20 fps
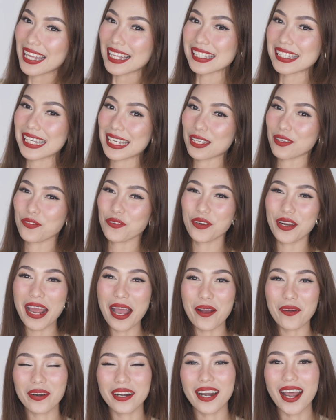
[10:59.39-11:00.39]
that's it for
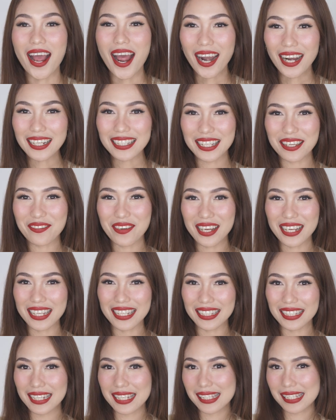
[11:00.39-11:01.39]
our Heart
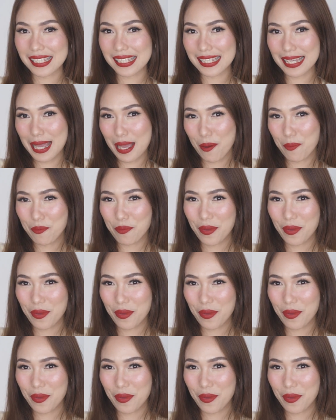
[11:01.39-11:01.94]
Evangelista